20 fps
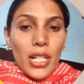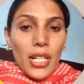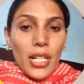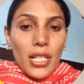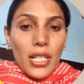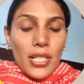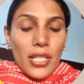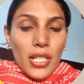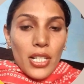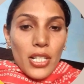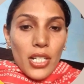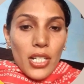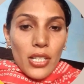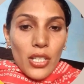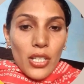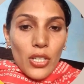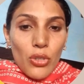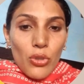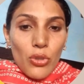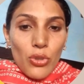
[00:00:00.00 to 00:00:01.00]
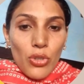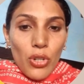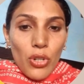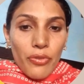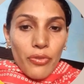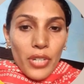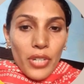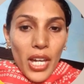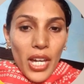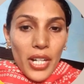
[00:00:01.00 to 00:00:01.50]
Consider the use of
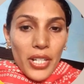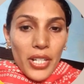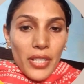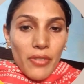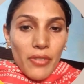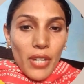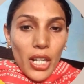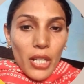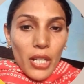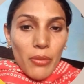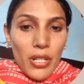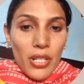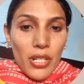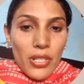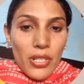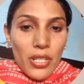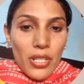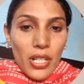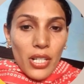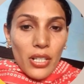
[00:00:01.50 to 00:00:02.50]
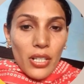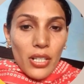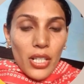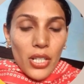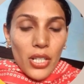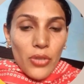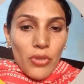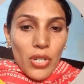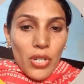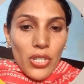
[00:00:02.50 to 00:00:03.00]
narrative elements in
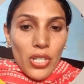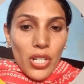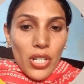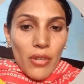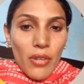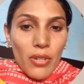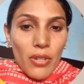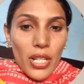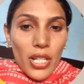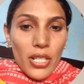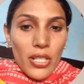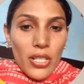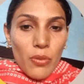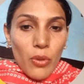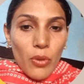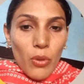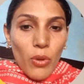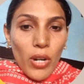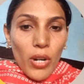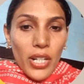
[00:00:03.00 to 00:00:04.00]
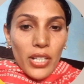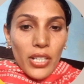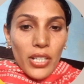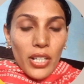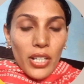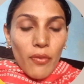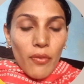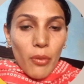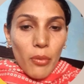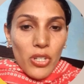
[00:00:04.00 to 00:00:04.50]
literature evidence provided
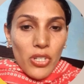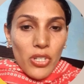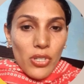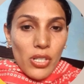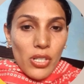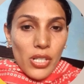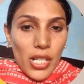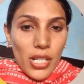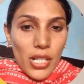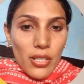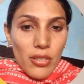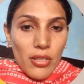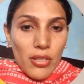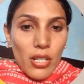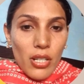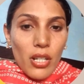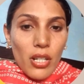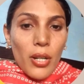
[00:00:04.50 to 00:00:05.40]
in informational text.